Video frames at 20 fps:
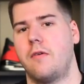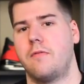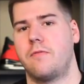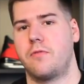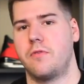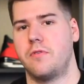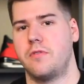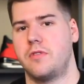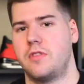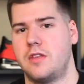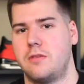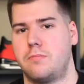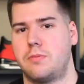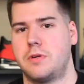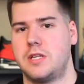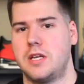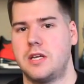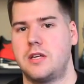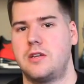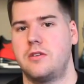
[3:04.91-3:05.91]
for the
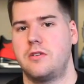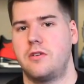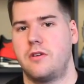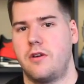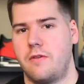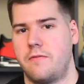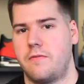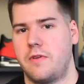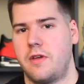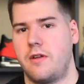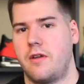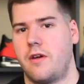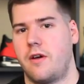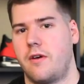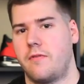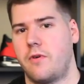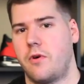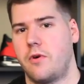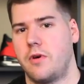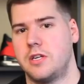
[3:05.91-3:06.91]
particular event
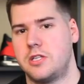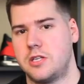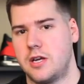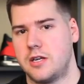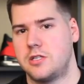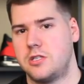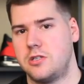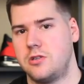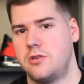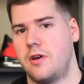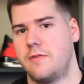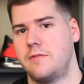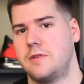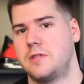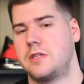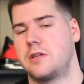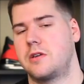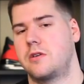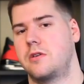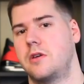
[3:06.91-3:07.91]
of OHSU every
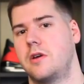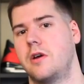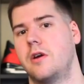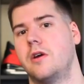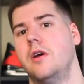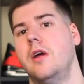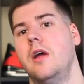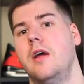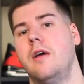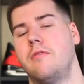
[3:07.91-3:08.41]
single year,